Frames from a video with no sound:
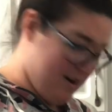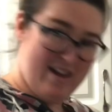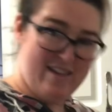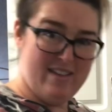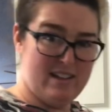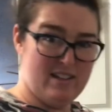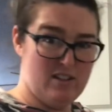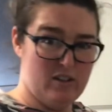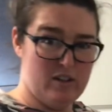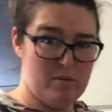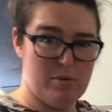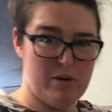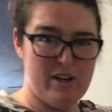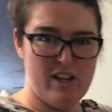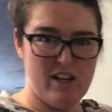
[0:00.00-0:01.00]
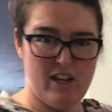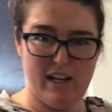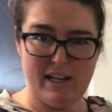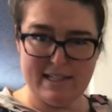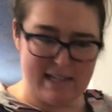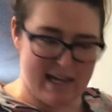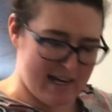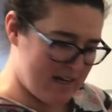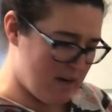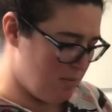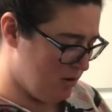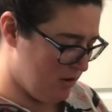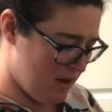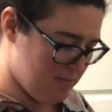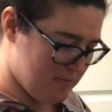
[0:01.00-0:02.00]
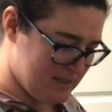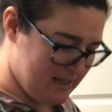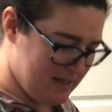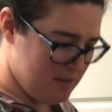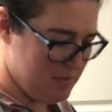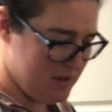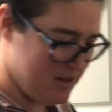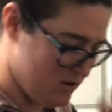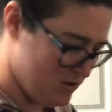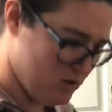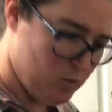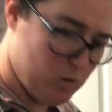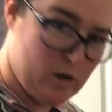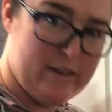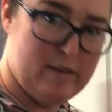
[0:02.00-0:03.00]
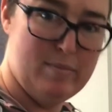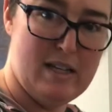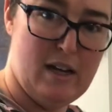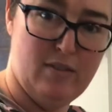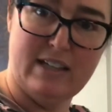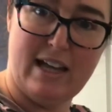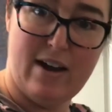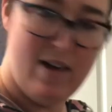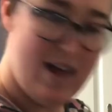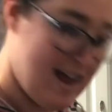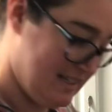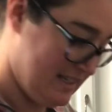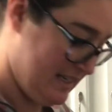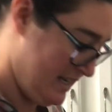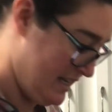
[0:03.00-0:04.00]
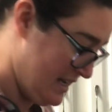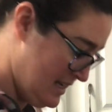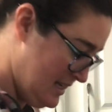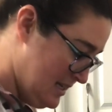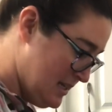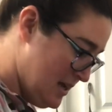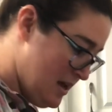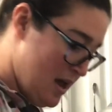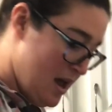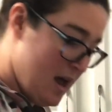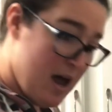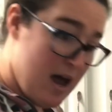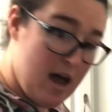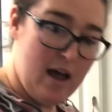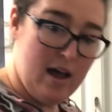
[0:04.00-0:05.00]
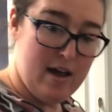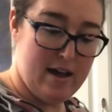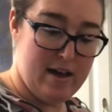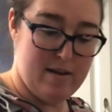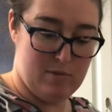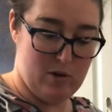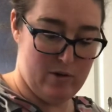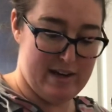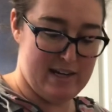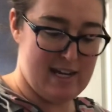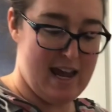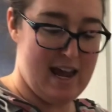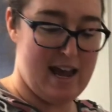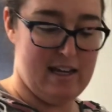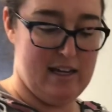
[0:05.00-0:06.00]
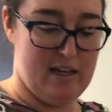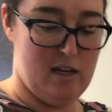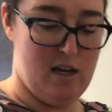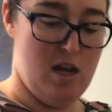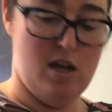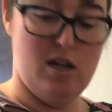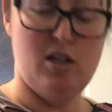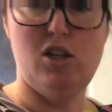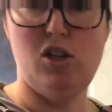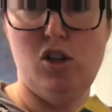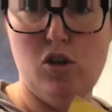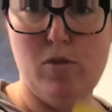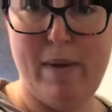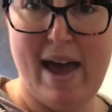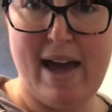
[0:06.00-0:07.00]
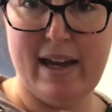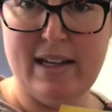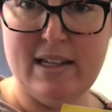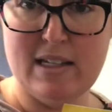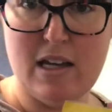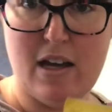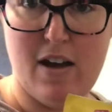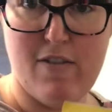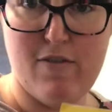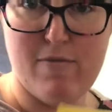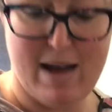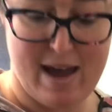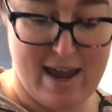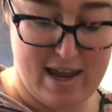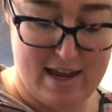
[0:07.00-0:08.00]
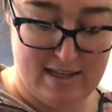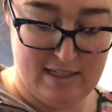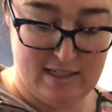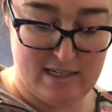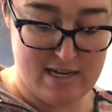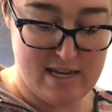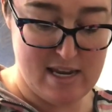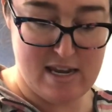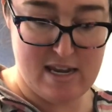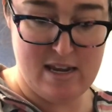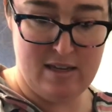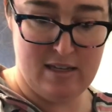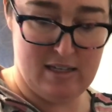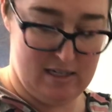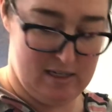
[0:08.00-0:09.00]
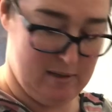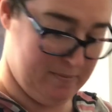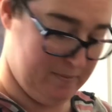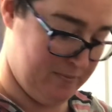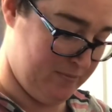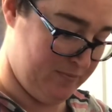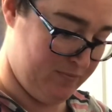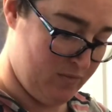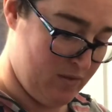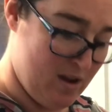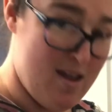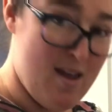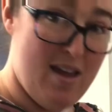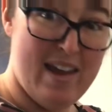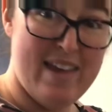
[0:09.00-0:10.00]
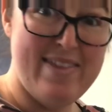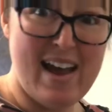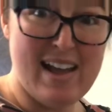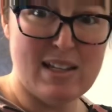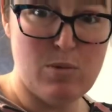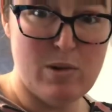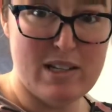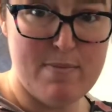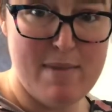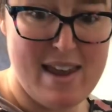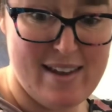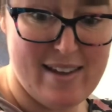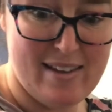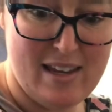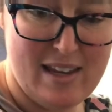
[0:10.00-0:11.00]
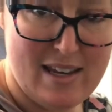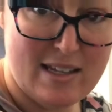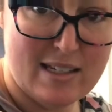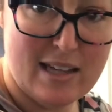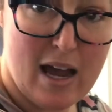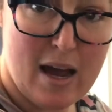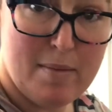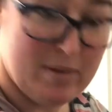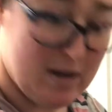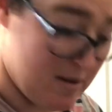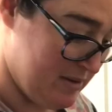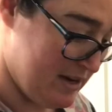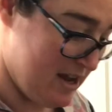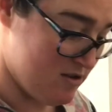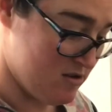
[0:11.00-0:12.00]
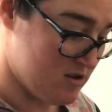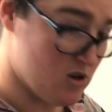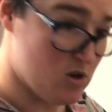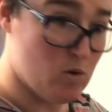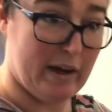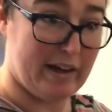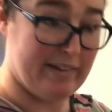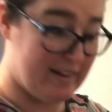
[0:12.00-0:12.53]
That's looking pretty good. It's got a couple lumps in it, but those will work themselves out as it needs. I'm going to add in 2 packets of my instant yeast, and that's what's making these come together so quickly.